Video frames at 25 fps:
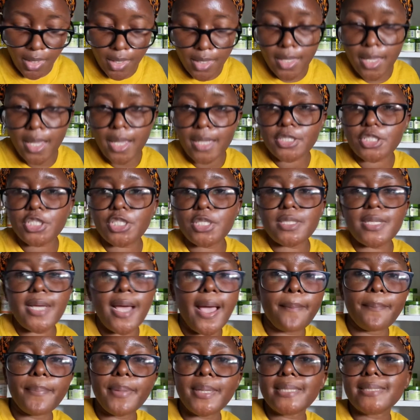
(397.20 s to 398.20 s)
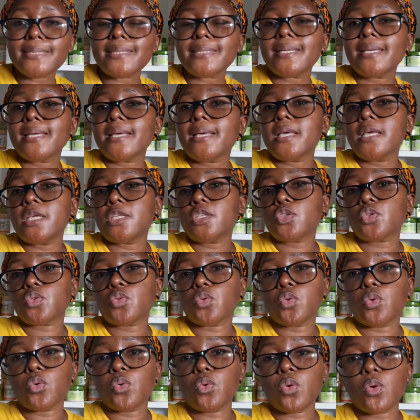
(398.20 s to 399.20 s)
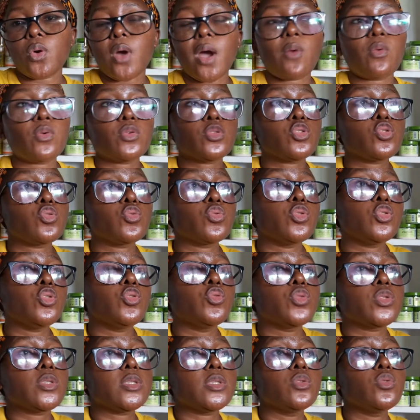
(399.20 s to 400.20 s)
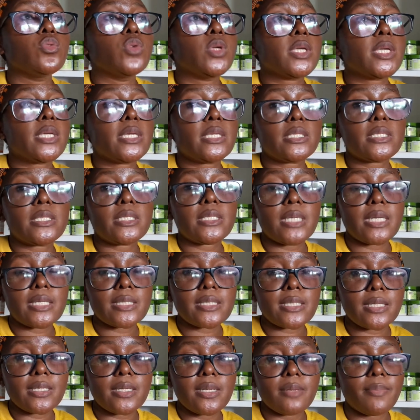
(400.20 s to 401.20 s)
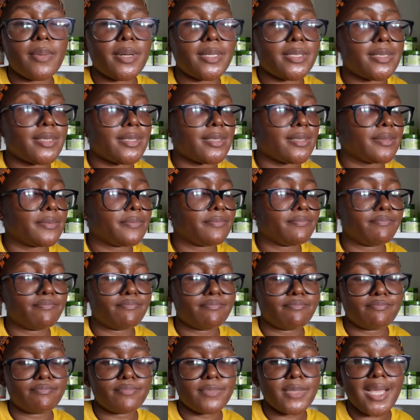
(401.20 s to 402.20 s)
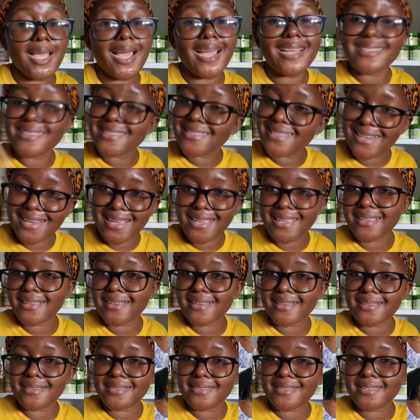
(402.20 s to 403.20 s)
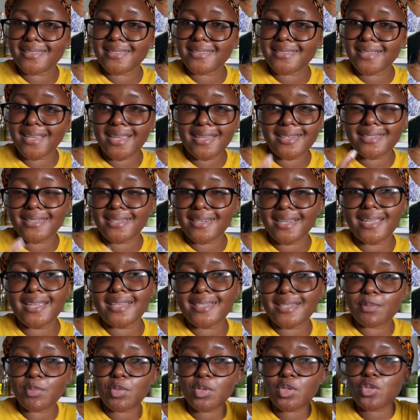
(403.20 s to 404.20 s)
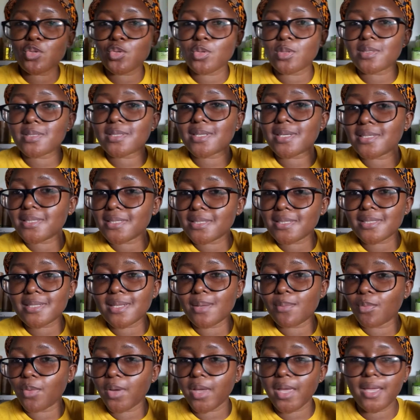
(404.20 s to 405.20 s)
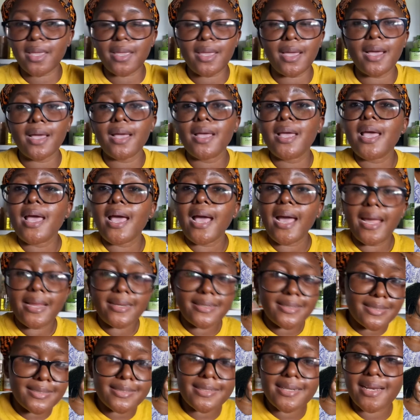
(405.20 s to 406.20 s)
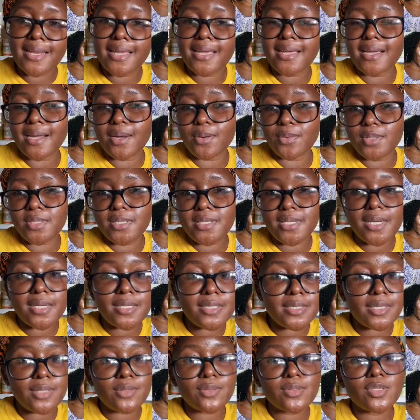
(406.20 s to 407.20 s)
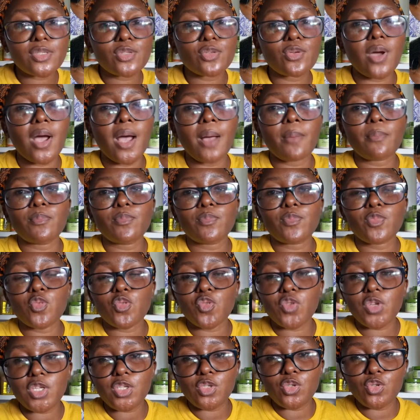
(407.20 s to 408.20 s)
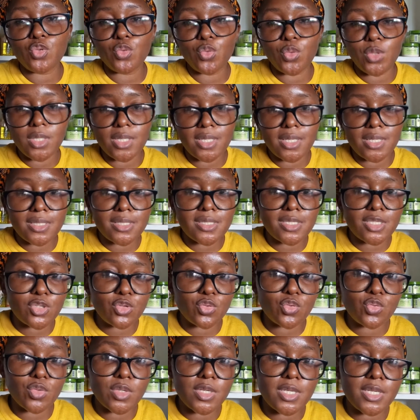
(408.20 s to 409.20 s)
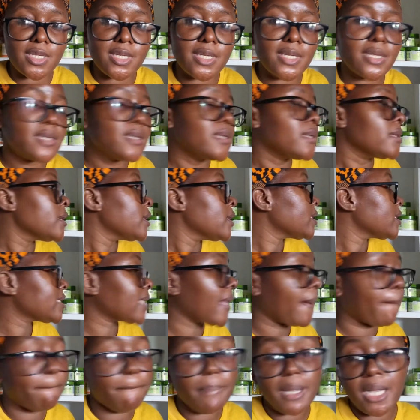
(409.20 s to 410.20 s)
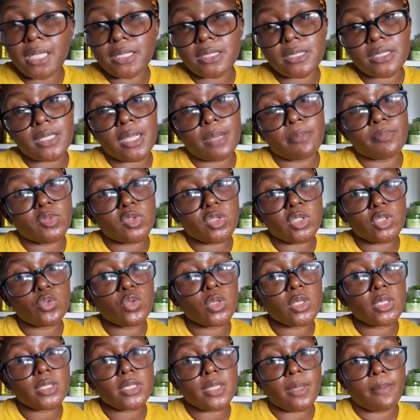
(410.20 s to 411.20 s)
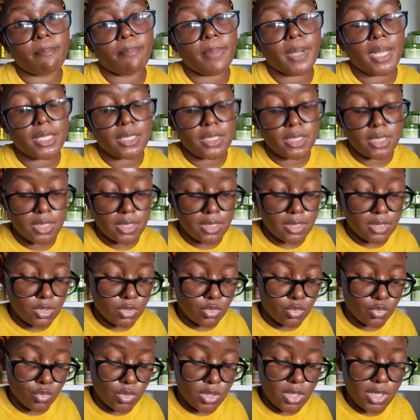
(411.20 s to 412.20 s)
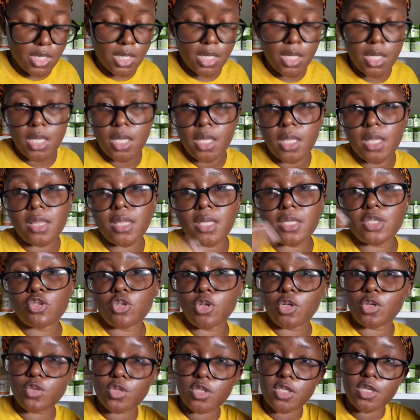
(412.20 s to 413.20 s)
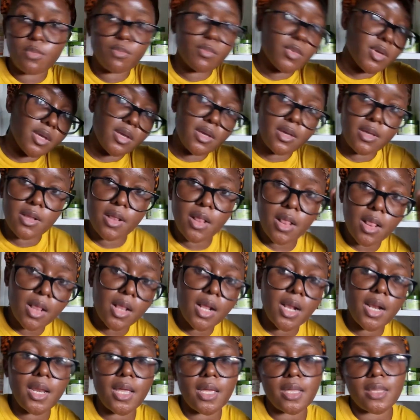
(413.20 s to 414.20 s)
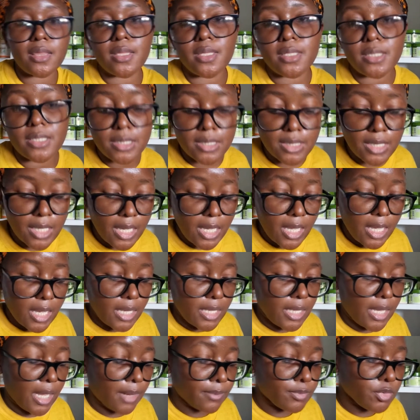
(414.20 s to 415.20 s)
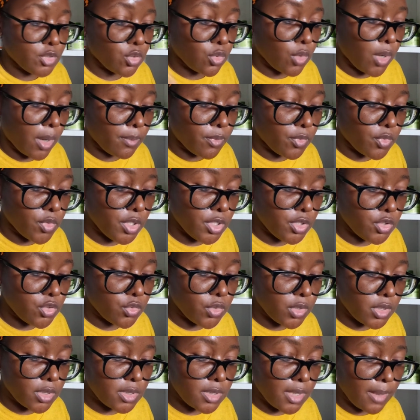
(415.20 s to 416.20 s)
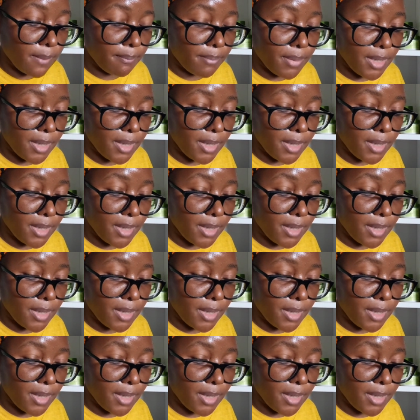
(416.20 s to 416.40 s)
yeah, shit happened. So I was doing it yesterday, but I didn't like it. I'm going to insert it somewhere here. I didn't like how it turned out, so I'm redoing it today. I'm redoing some parts today. That's why you see me like this. Yeah, so I'm redoing some